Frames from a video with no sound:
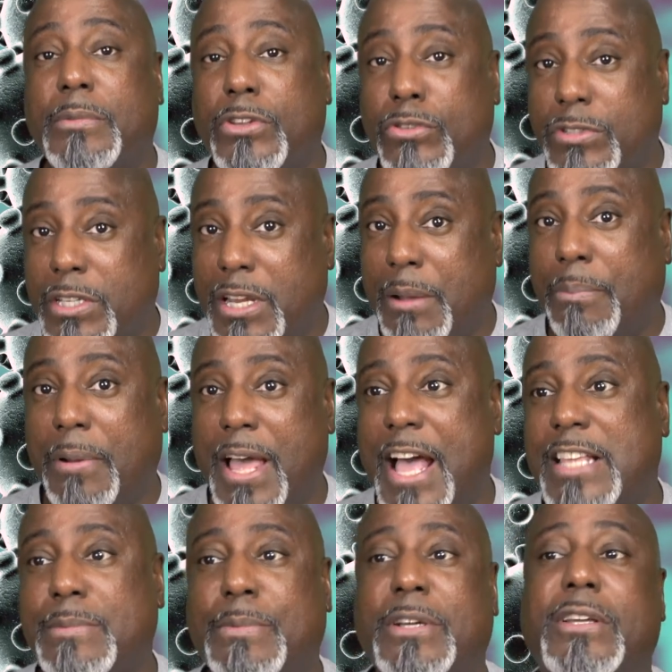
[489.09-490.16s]
using their
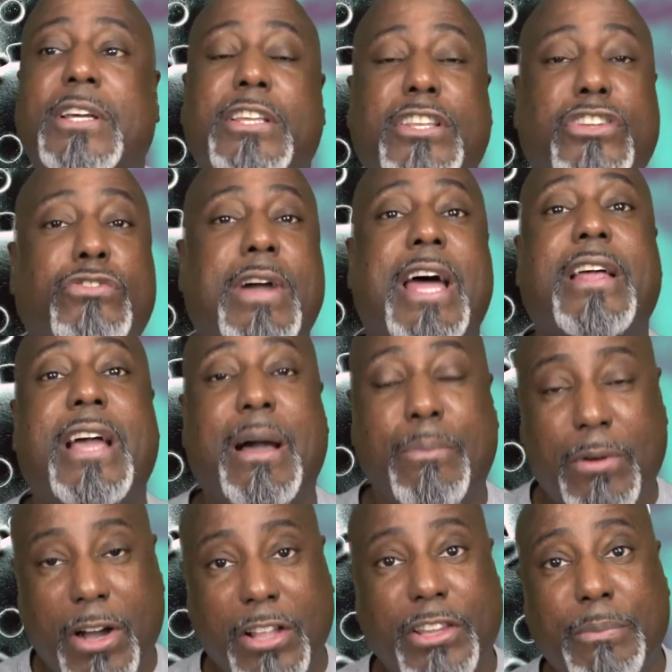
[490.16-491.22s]
plasma to try to help
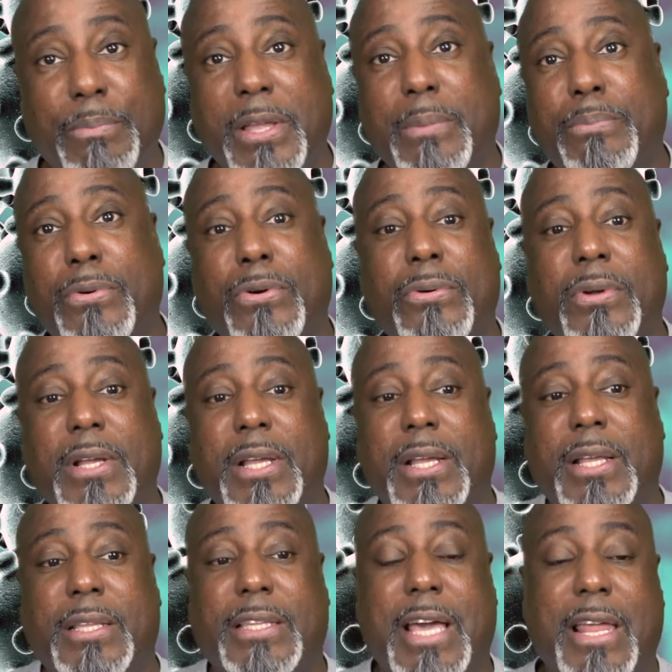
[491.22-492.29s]
other people
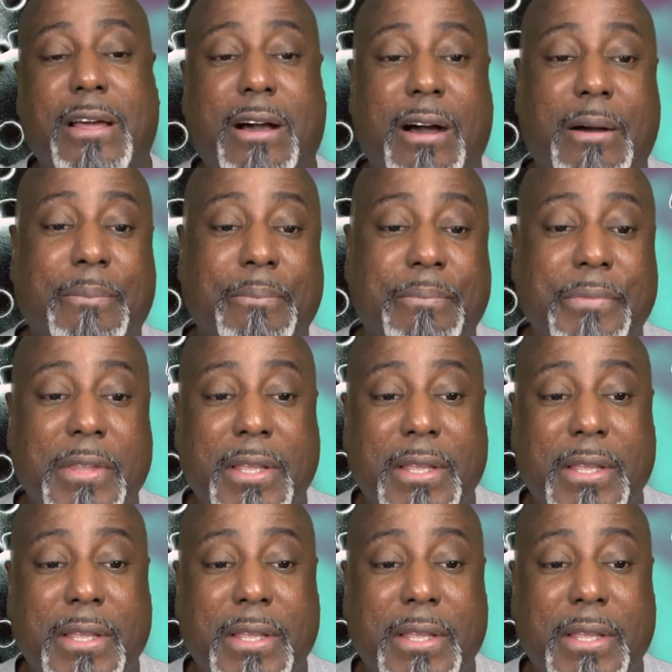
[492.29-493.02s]
that, um,